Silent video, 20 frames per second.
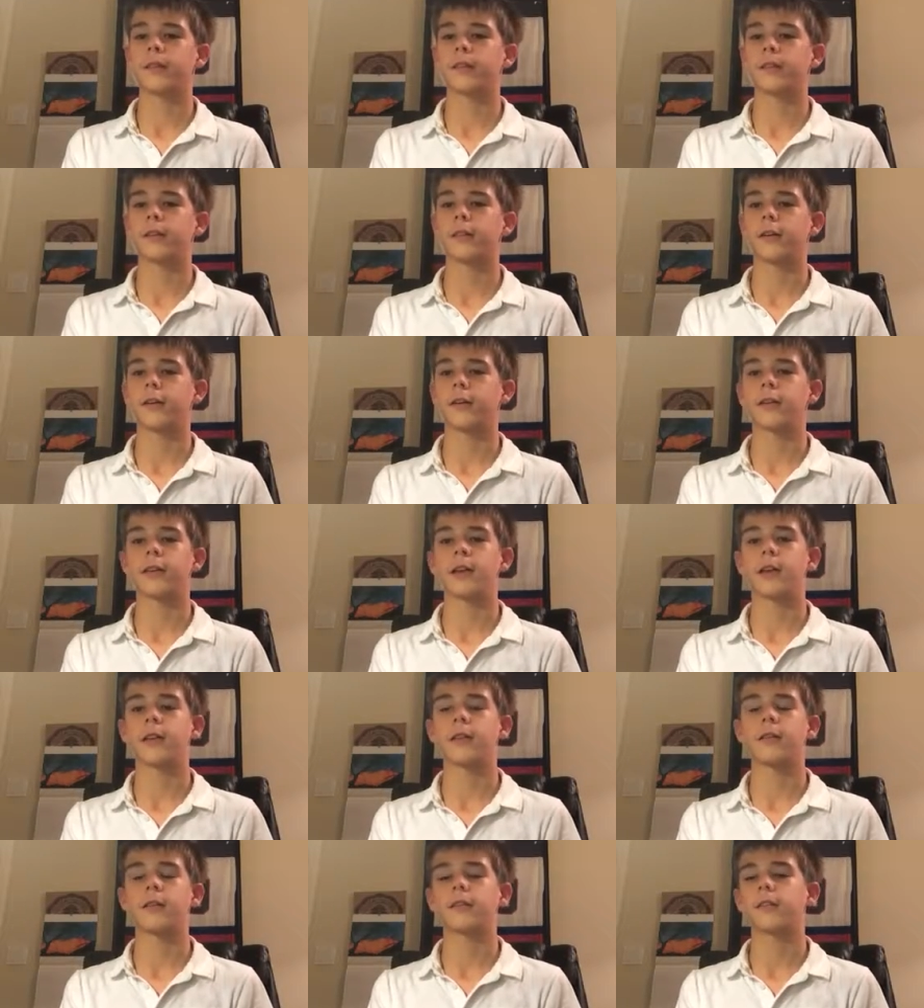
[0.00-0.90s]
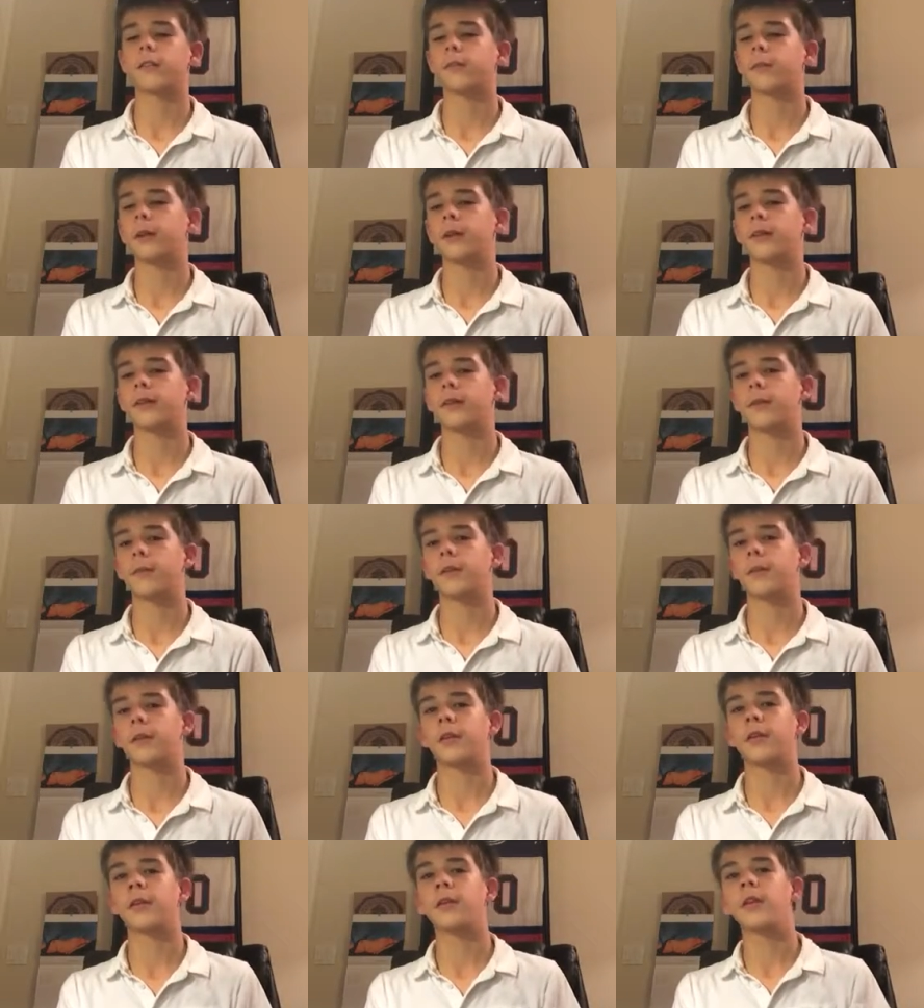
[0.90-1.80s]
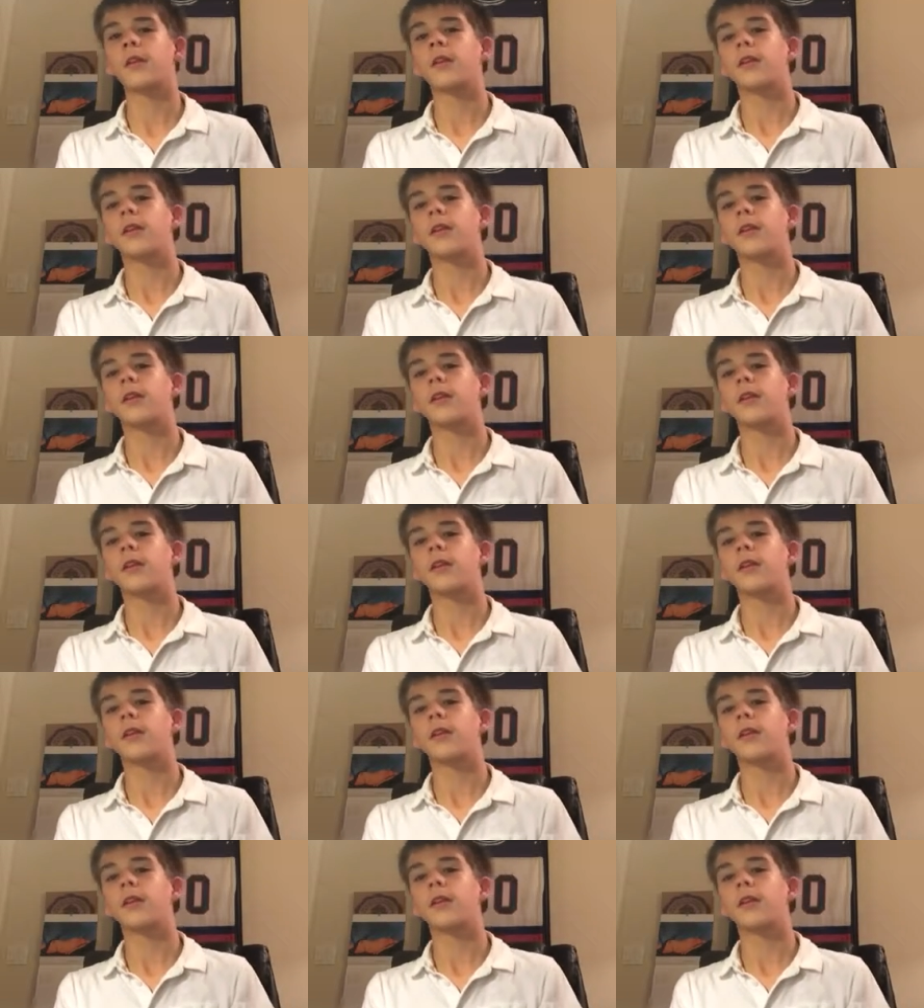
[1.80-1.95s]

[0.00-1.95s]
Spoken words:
Sorry, I can't speak today, but